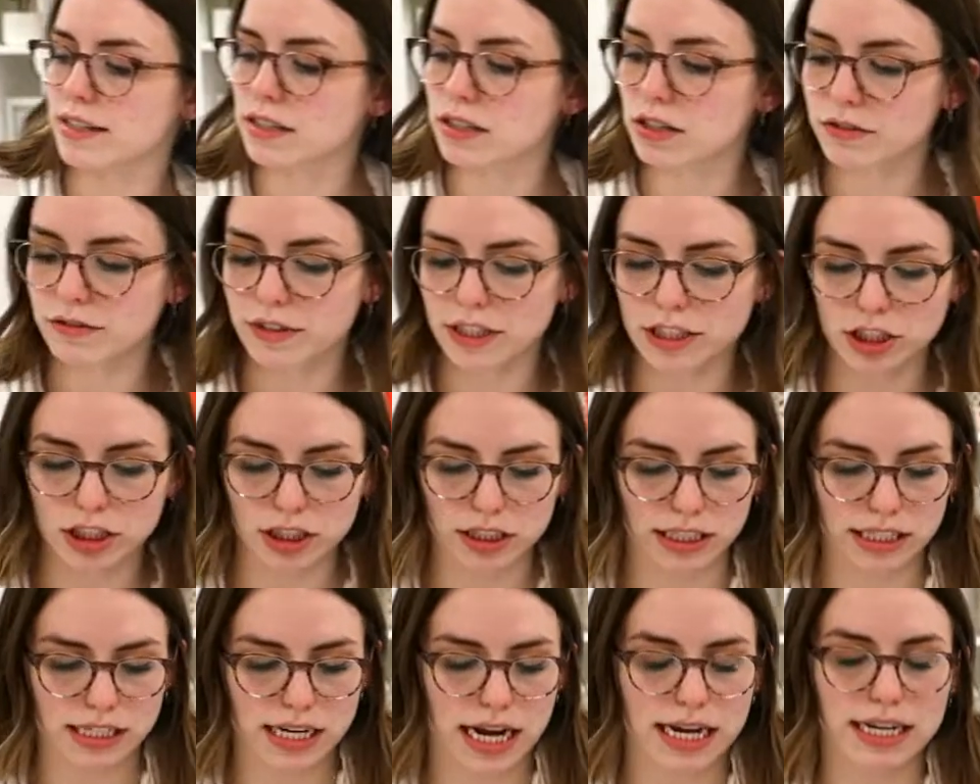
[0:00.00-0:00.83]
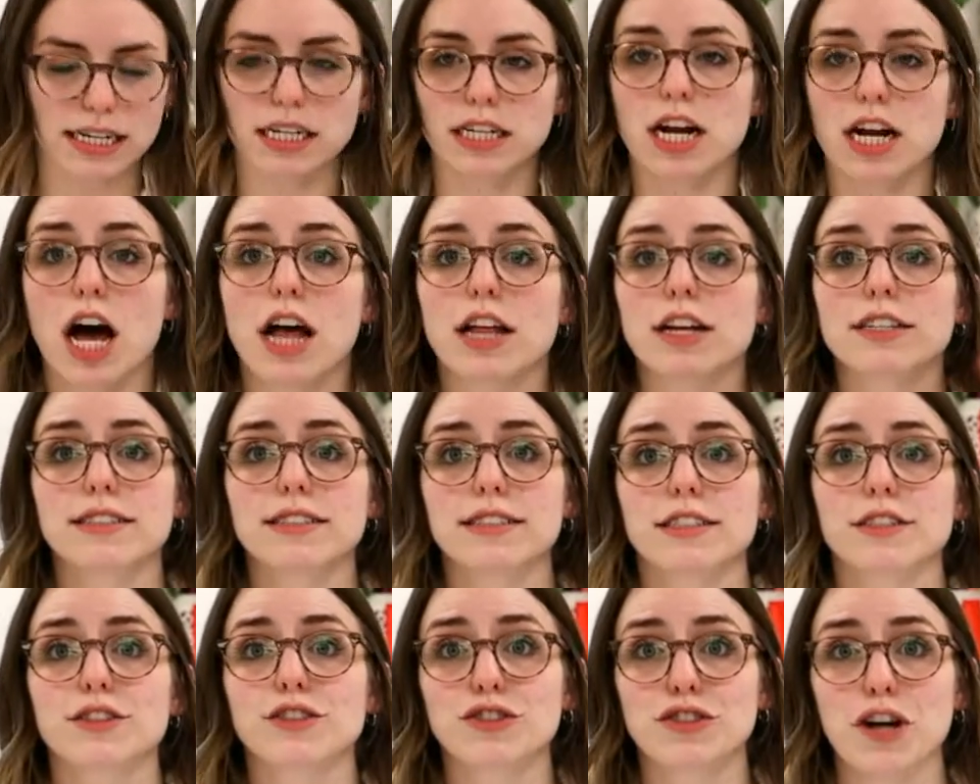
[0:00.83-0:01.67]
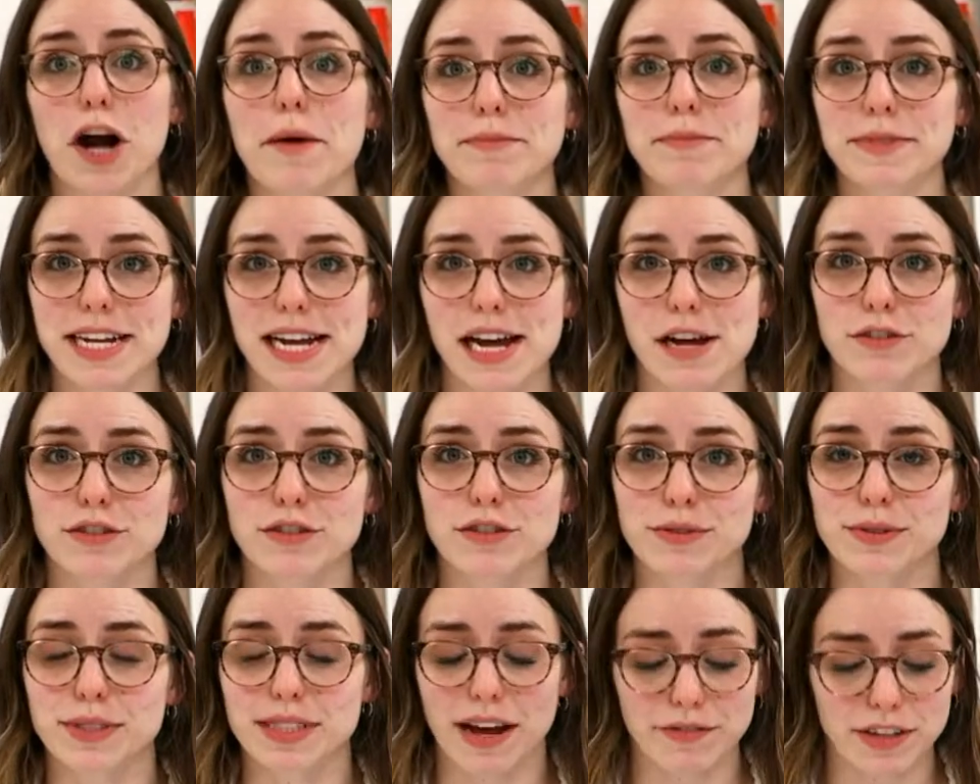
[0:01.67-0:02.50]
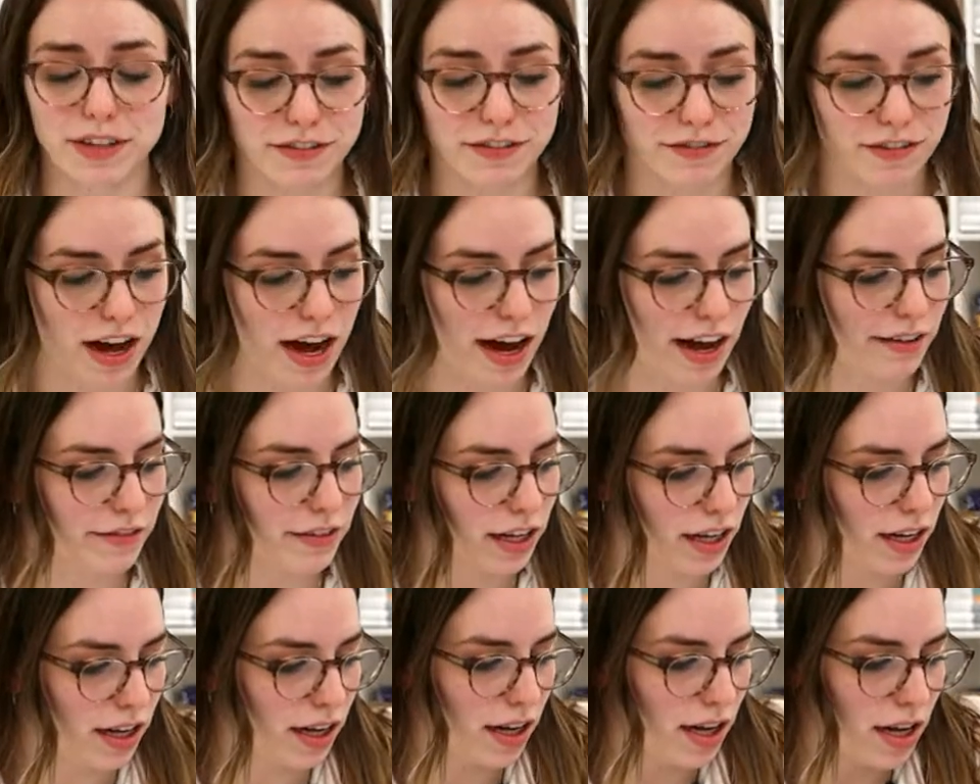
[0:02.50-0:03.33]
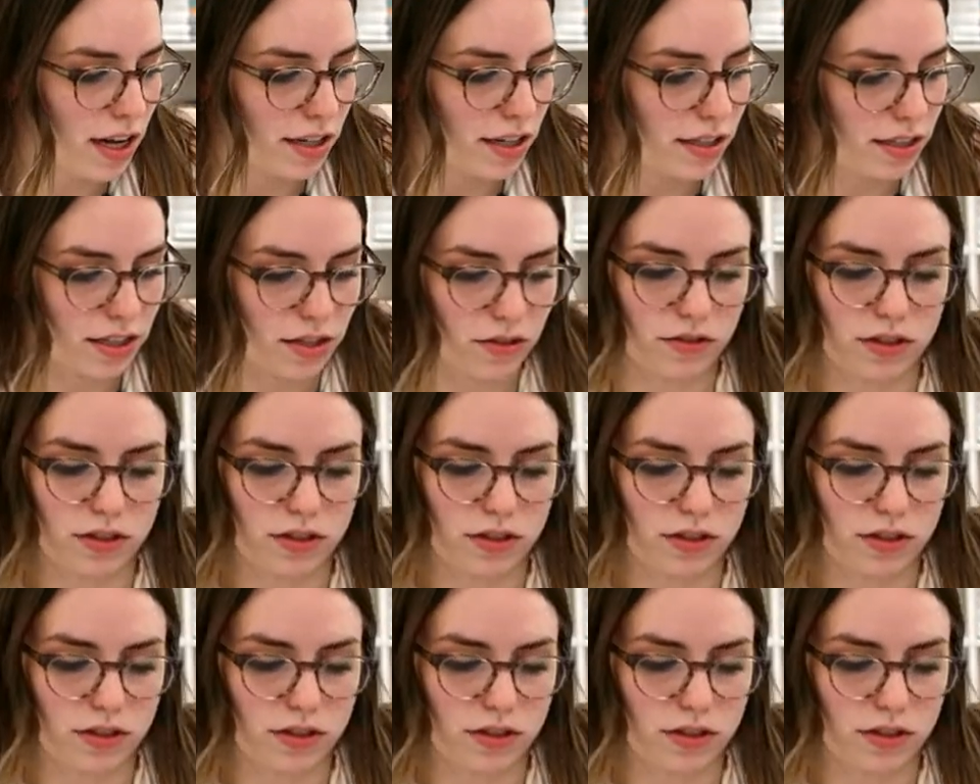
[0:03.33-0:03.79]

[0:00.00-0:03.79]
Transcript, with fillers: So originally $90 and it's dropped down to 75 So